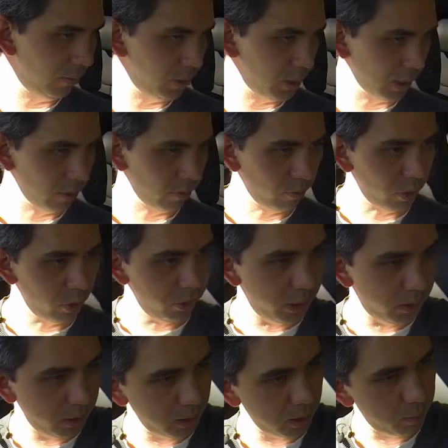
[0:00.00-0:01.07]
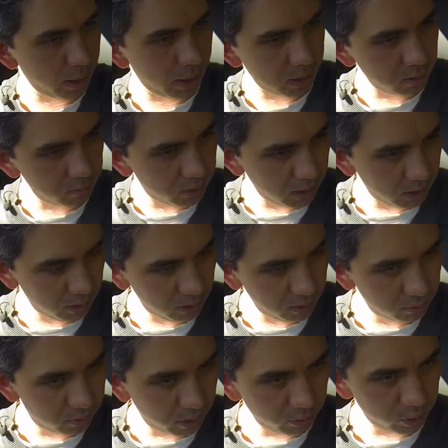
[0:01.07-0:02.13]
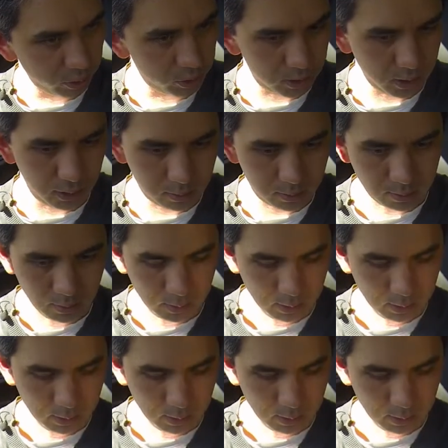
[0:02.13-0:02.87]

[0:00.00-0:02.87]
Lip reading: Second row there in the back of the front row seats,